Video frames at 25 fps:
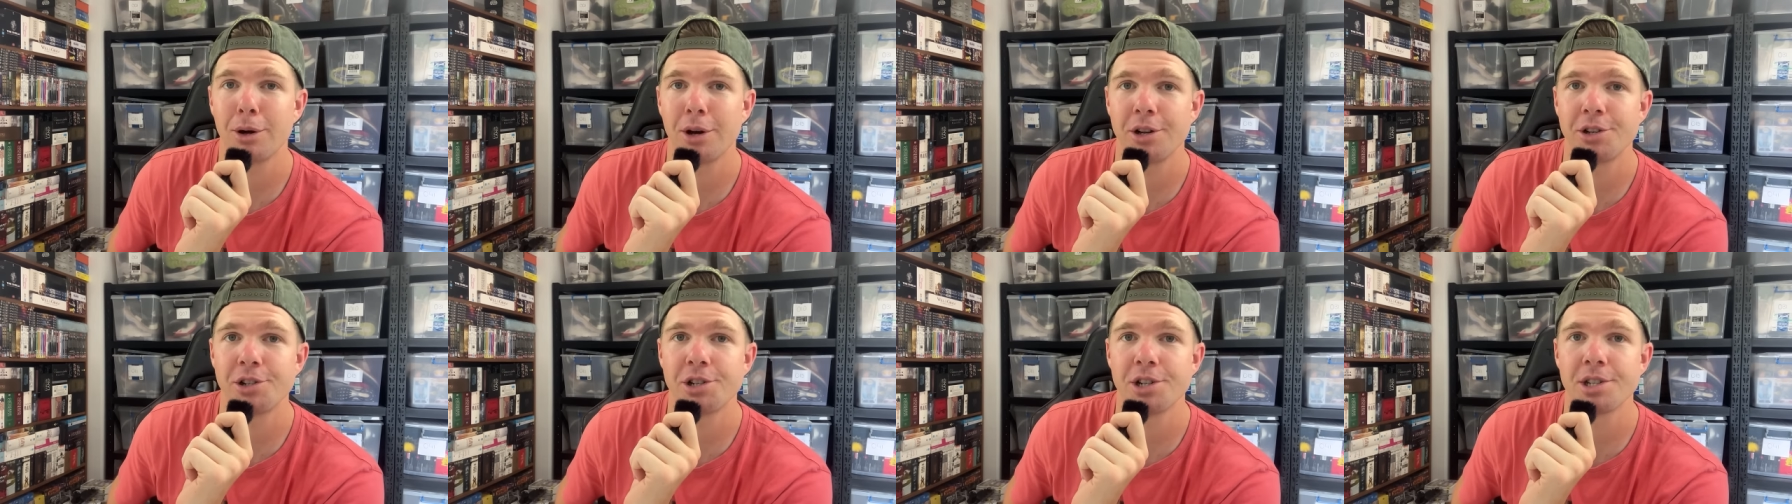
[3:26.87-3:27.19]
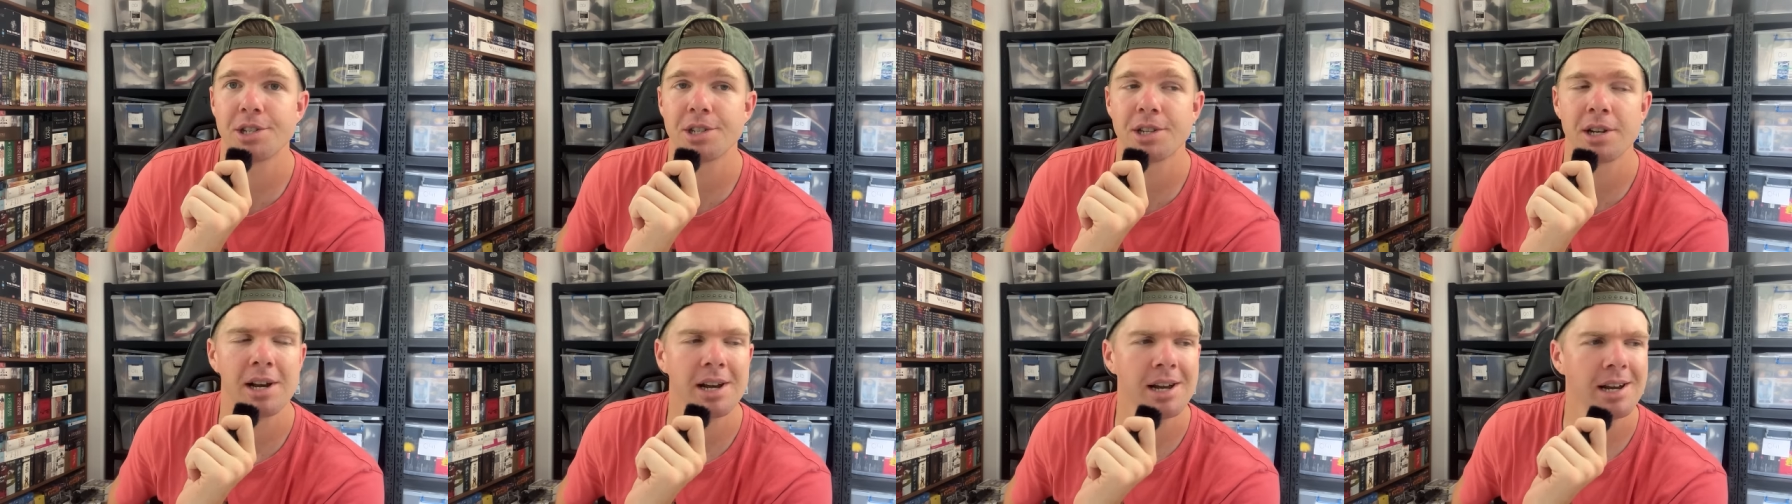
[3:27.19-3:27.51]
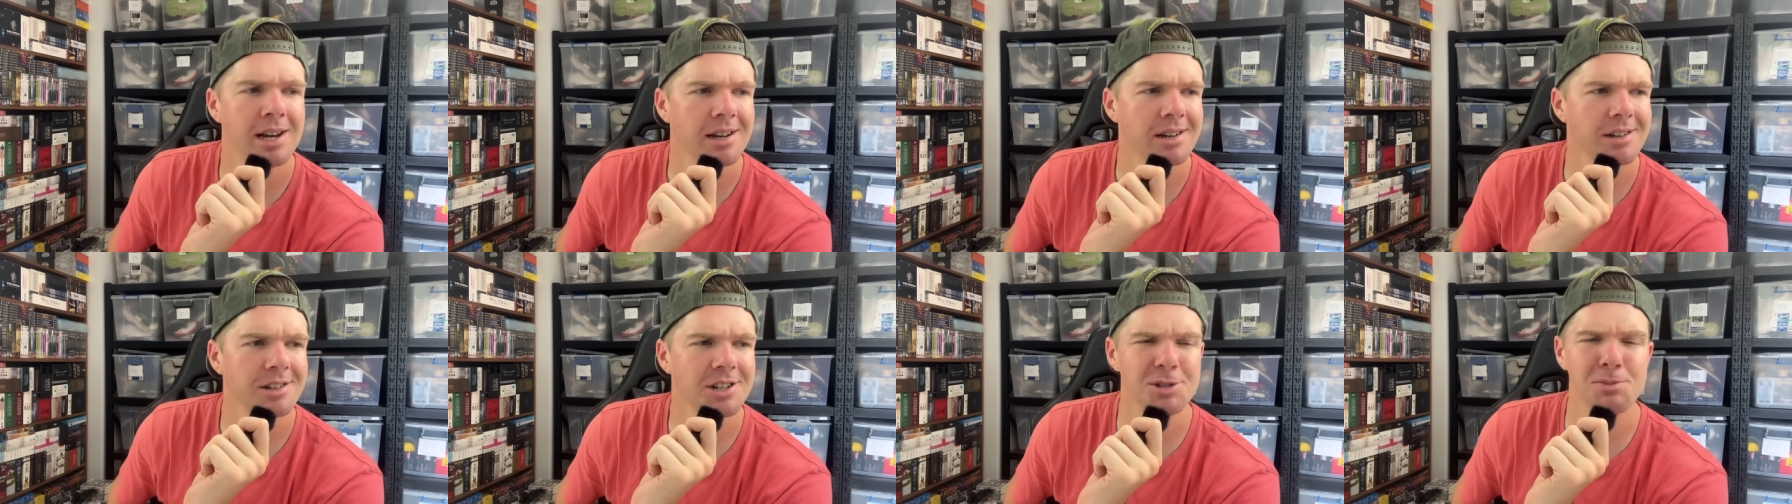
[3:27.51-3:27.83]
purchase
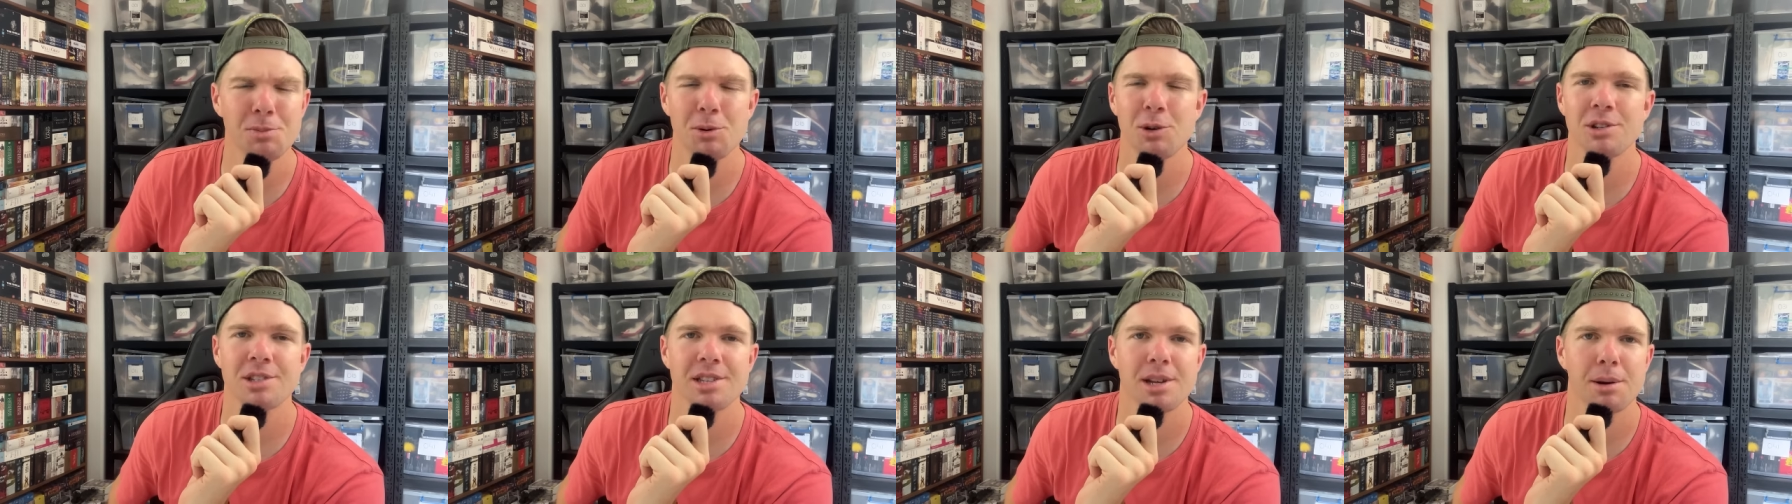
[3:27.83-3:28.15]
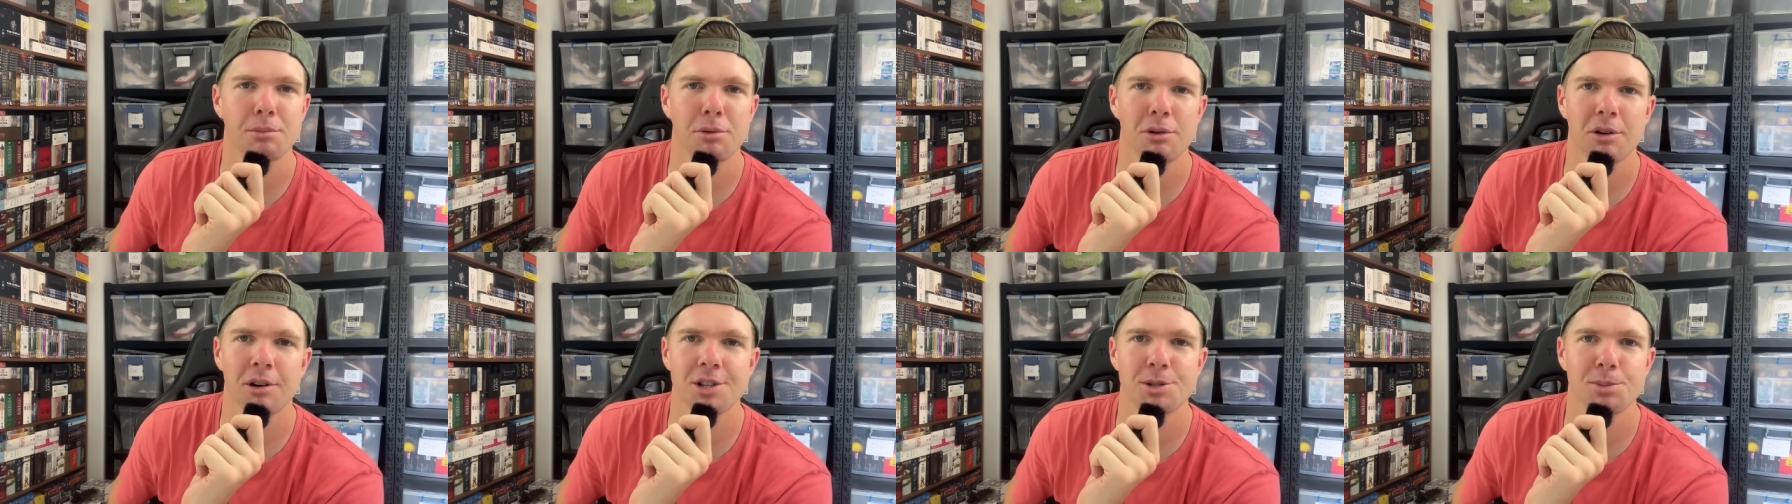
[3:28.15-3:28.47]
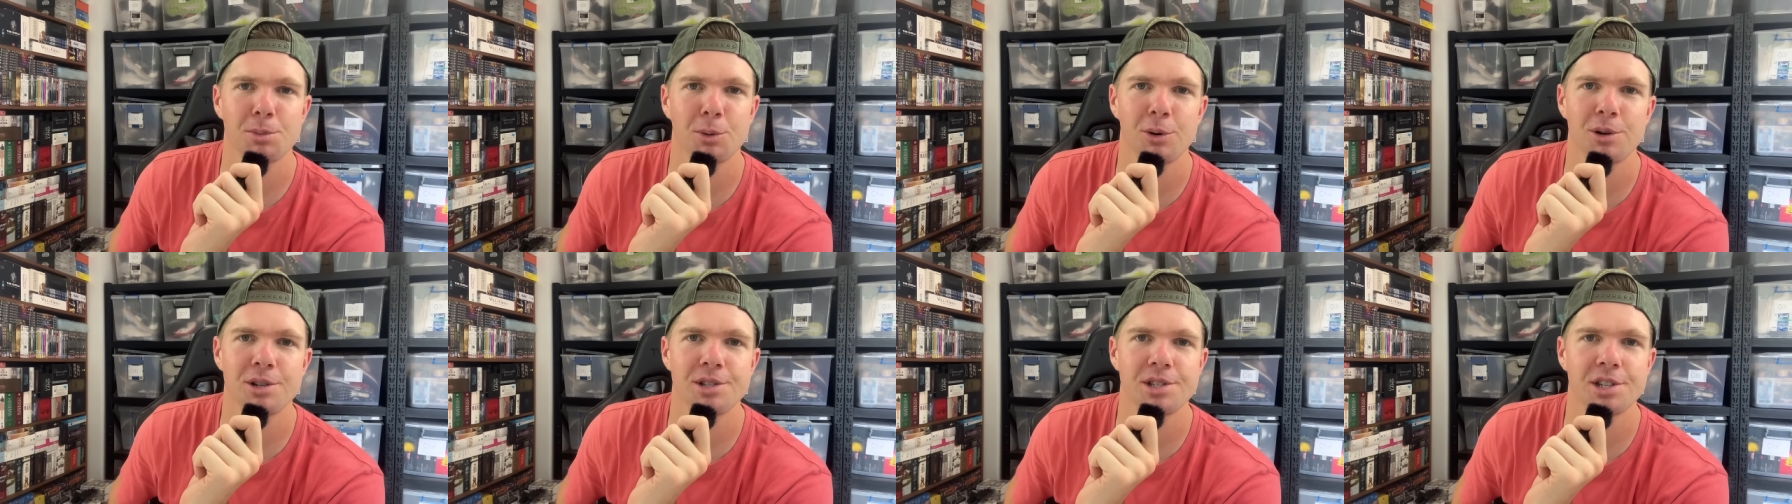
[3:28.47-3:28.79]
just because their price
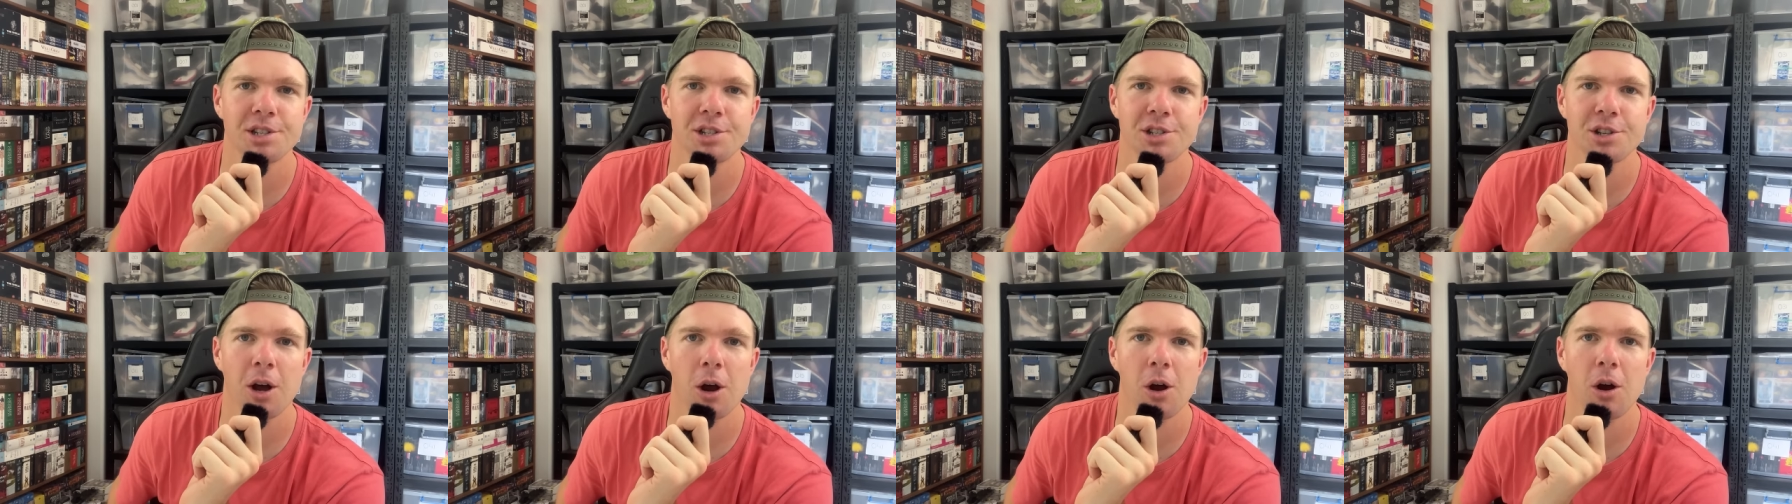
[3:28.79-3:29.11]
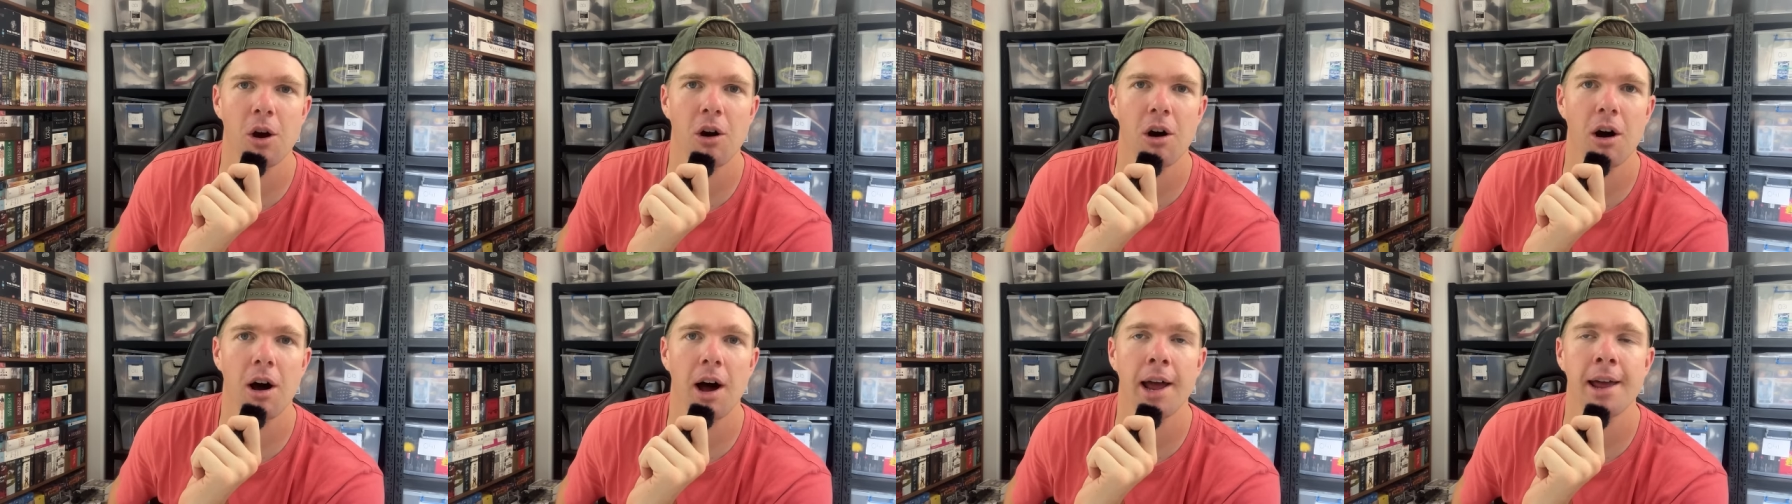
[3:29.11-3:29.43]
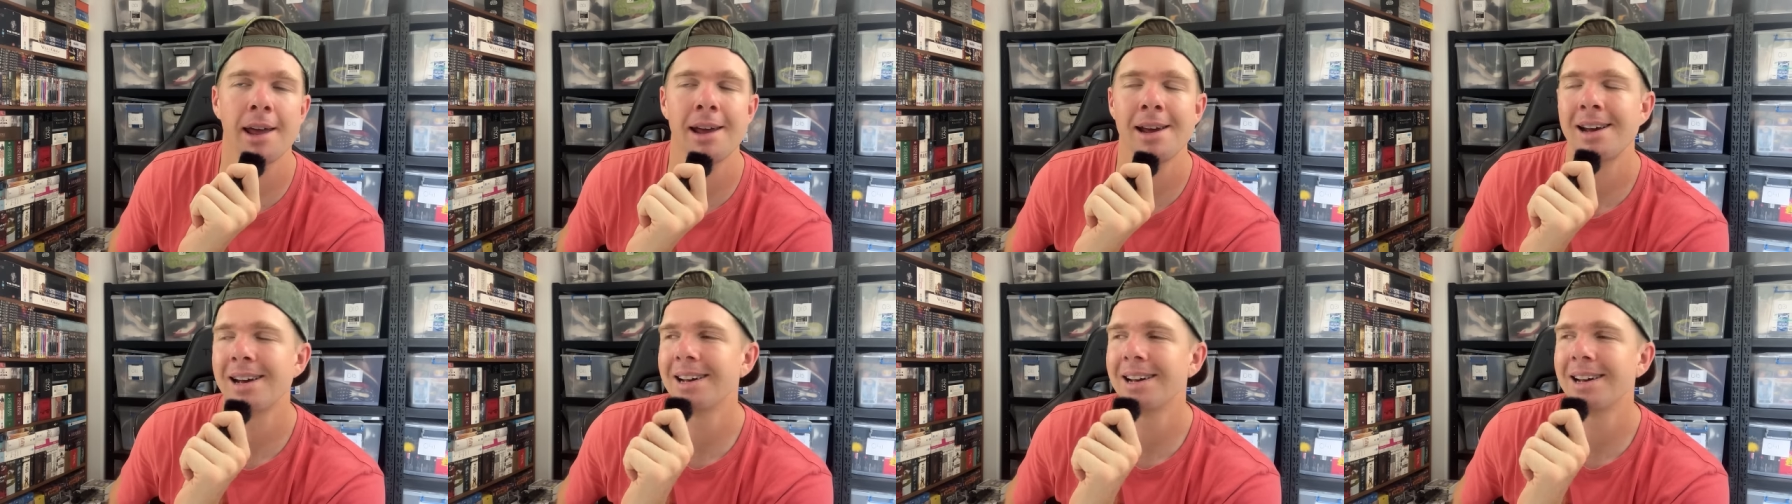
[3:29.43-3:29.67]
points are so high,